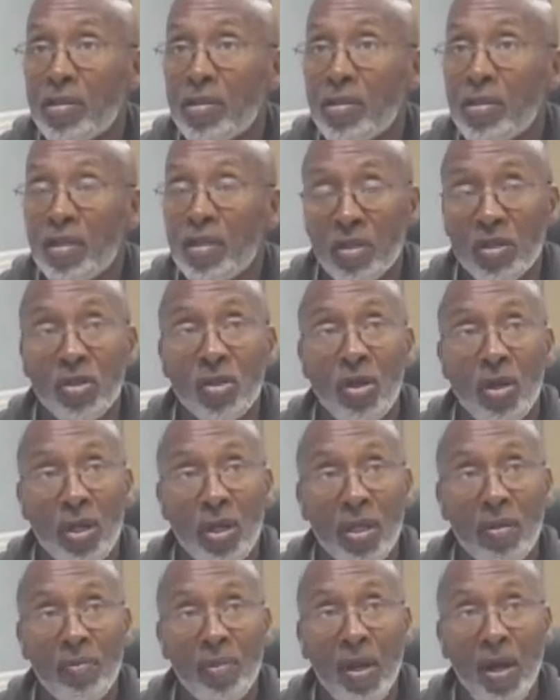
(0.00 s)
is
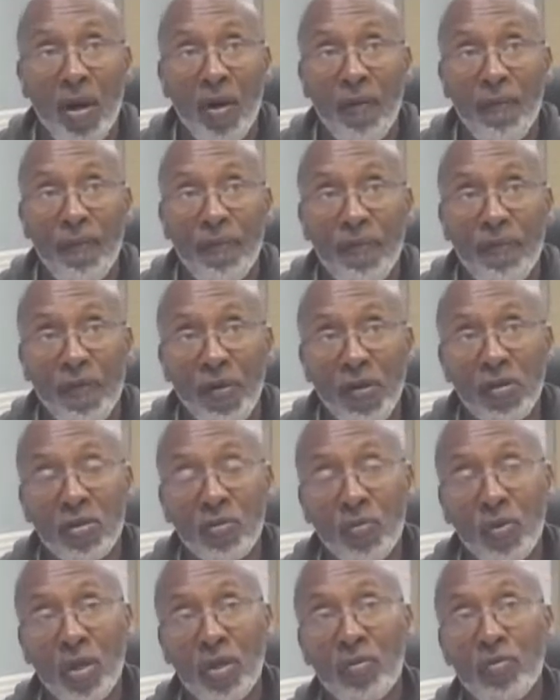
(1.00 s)
talking about.
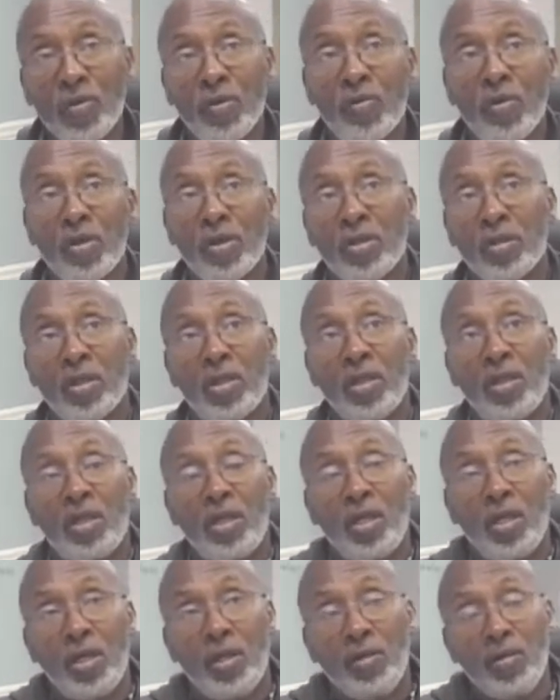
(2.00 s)
First one we want
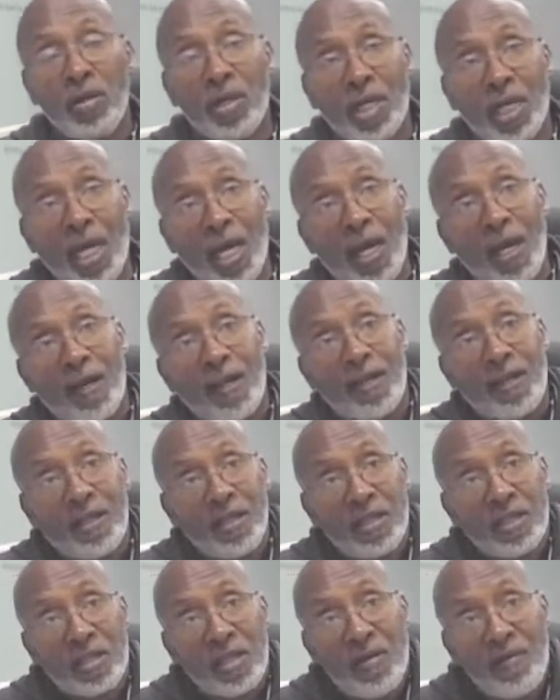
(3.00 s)
to look at
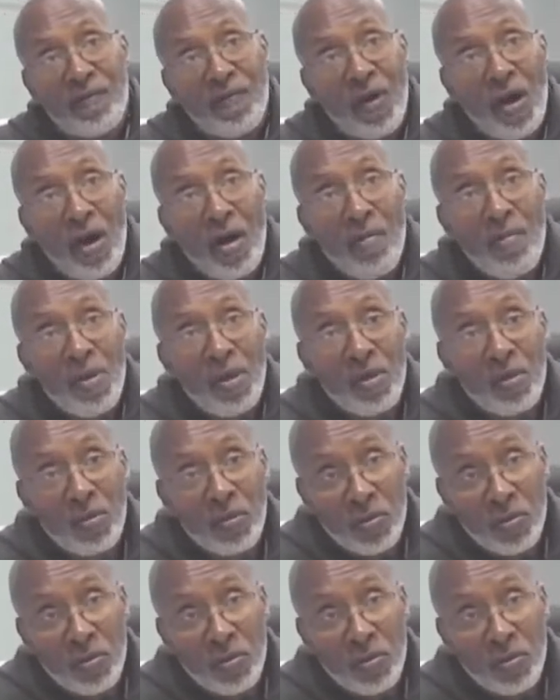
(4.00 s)
is environmental